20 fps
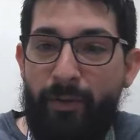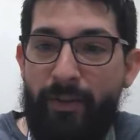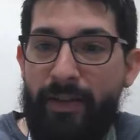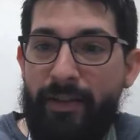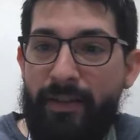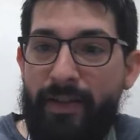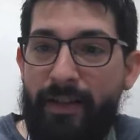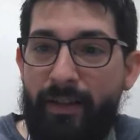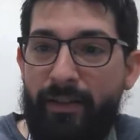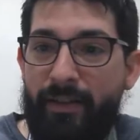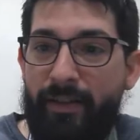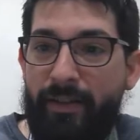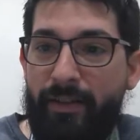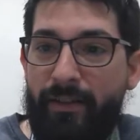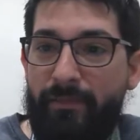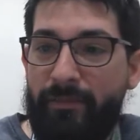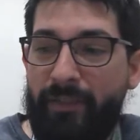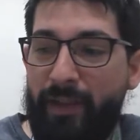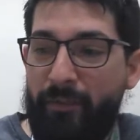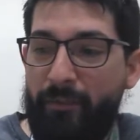always here
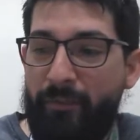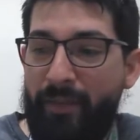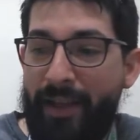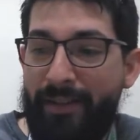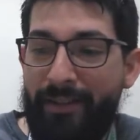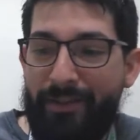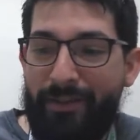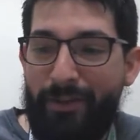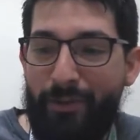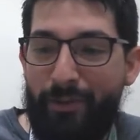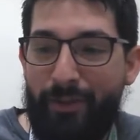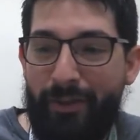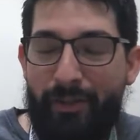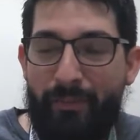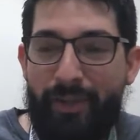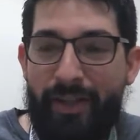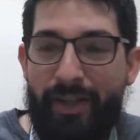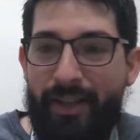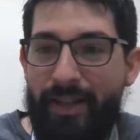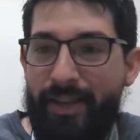to vent to or to
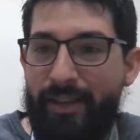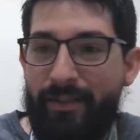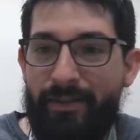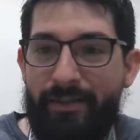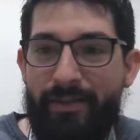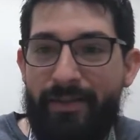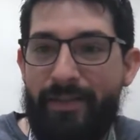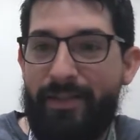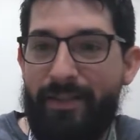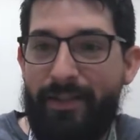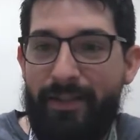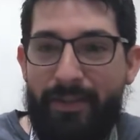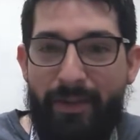be ears,